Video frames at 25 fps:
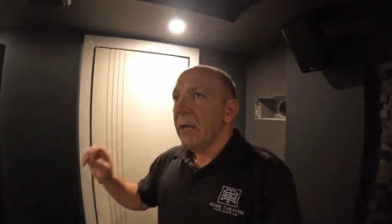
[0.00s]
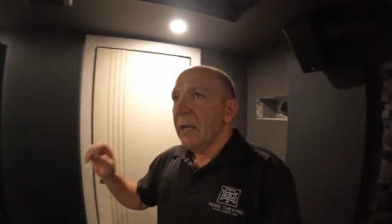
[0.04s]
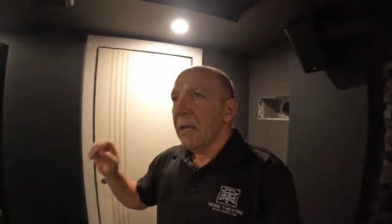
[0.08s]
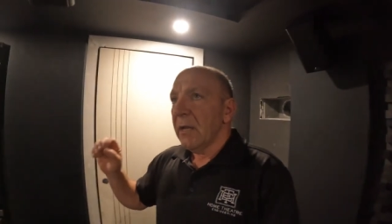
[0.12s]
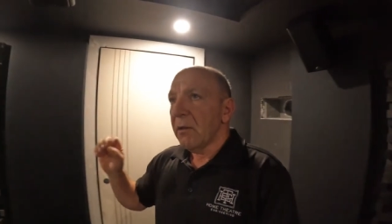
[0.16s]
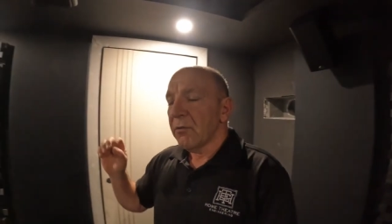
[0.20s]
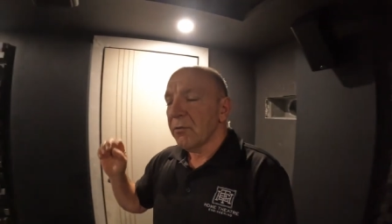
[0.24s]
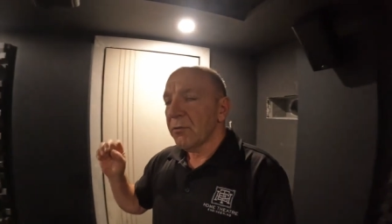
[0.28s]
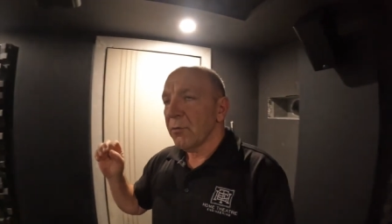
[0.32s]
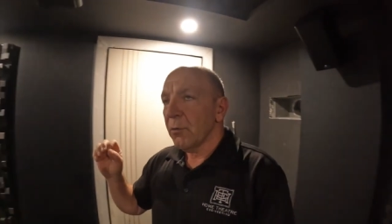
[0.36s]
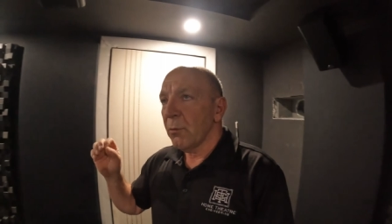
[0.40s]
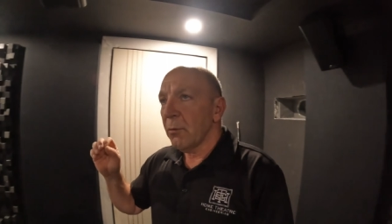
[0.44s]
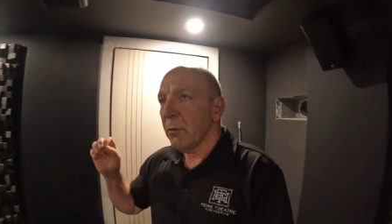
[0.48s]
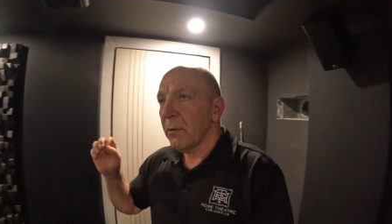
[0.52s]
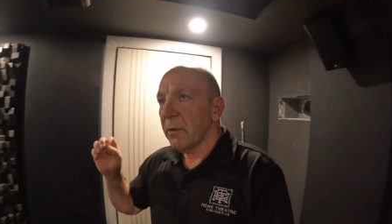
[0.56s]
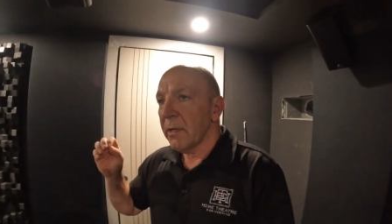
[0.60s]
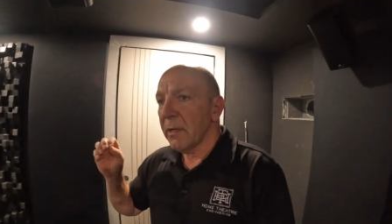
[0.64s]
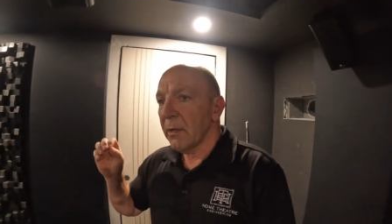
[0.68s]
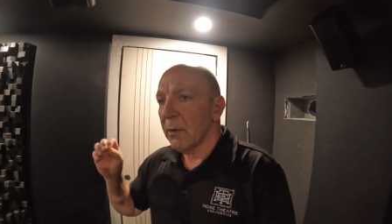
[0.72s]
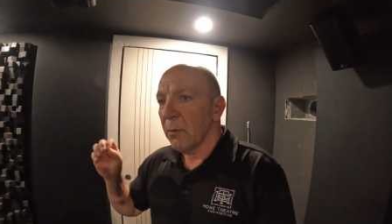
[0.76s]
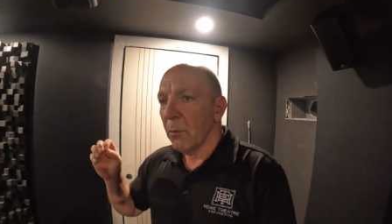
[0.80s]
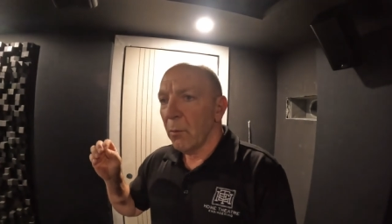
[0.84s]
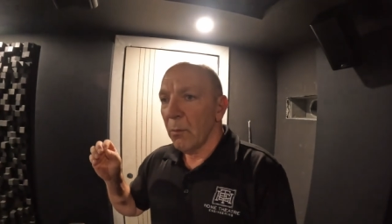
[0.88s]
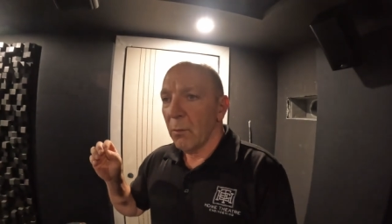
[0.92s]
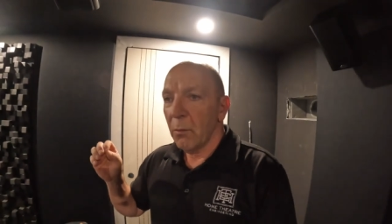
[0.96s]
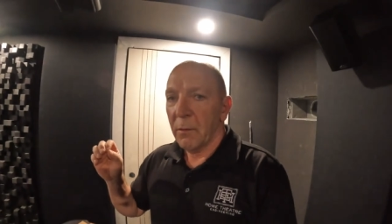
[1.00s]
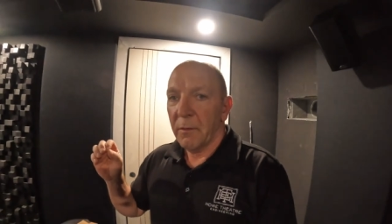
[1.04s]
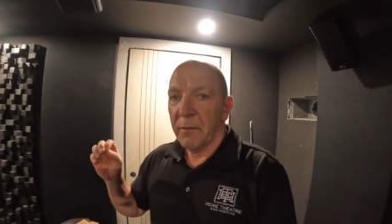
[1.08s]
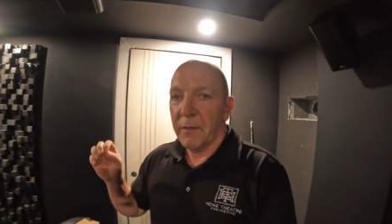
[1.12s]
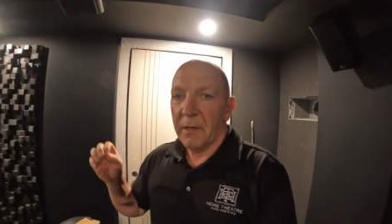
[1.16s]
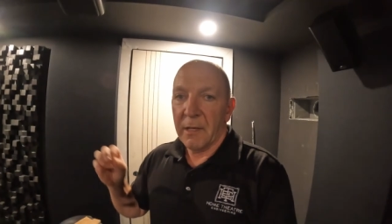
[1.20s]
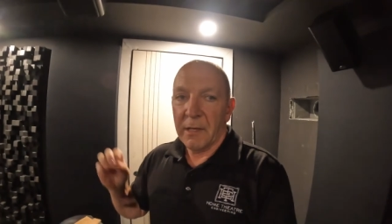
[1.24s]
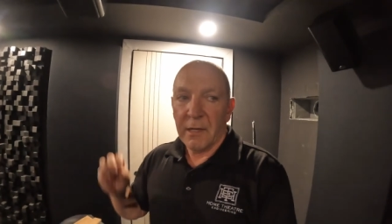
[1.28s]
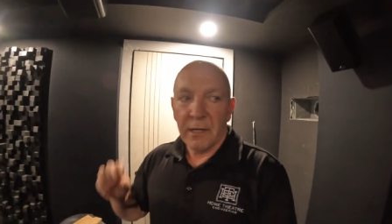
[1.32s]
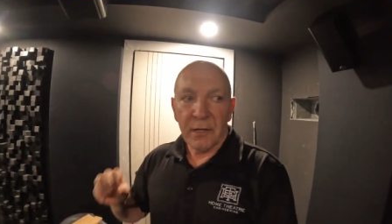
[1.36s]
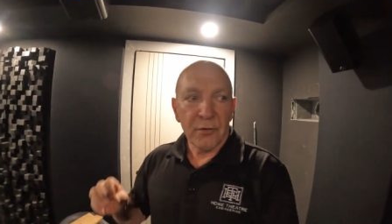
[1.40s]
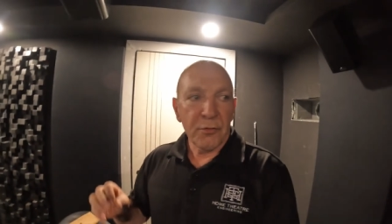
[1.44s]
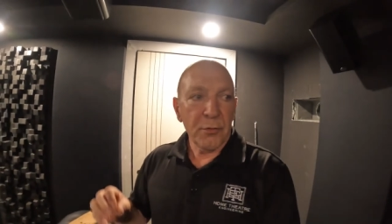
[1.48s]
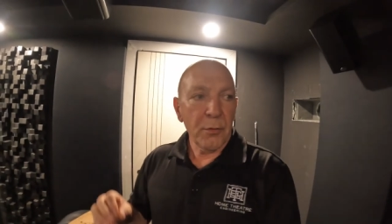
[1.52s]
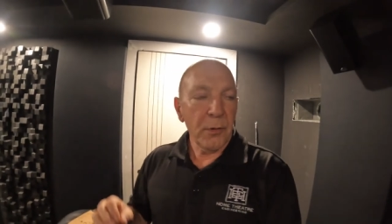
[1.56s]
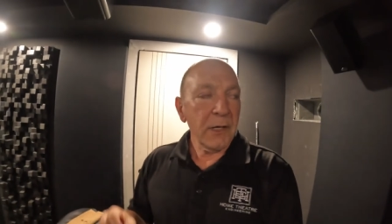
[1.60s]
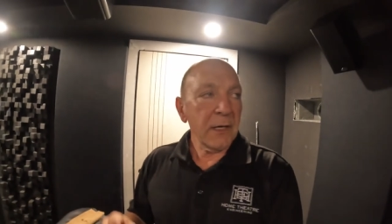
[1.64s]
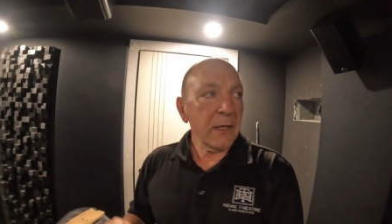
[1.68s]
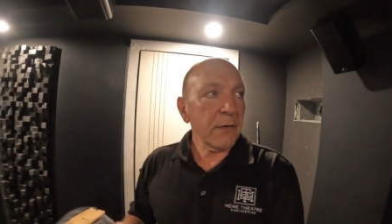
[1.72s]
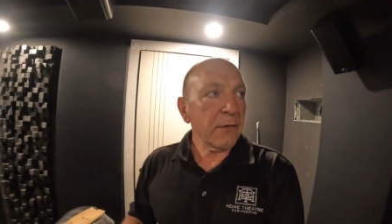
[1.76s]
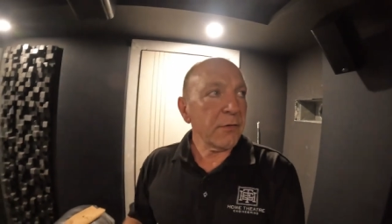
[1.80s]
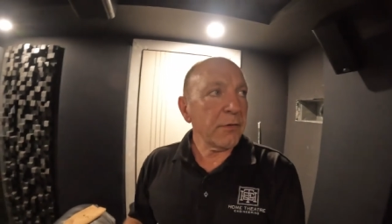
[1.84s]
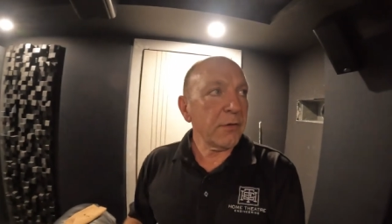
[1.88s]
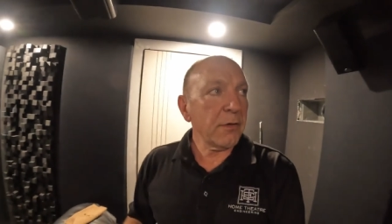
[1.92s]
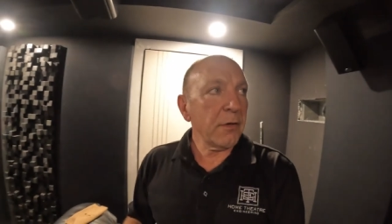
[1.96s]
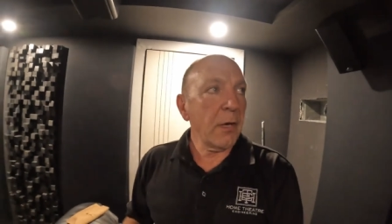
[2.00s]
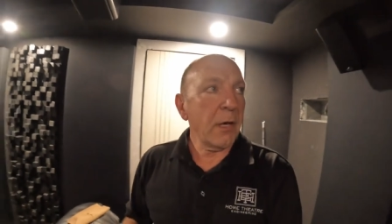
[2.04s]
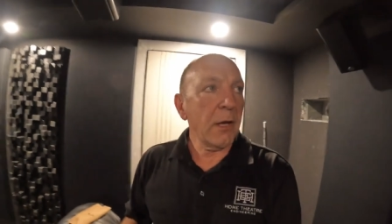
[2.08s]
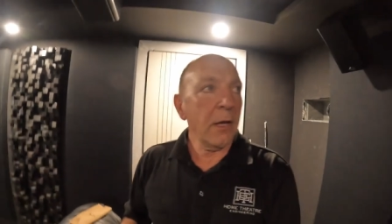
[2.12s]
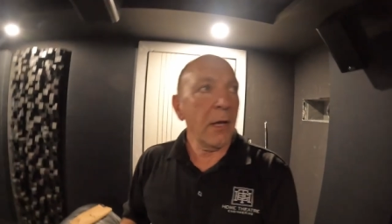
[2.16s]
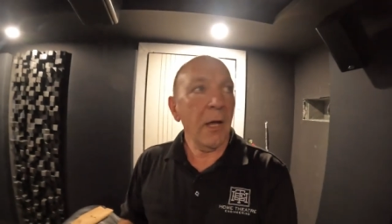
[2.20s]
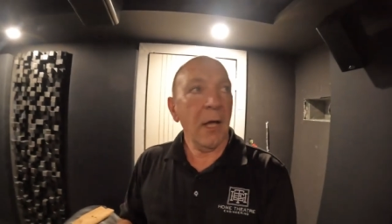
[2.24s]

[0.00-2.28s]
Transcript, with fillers: installing all the electronics,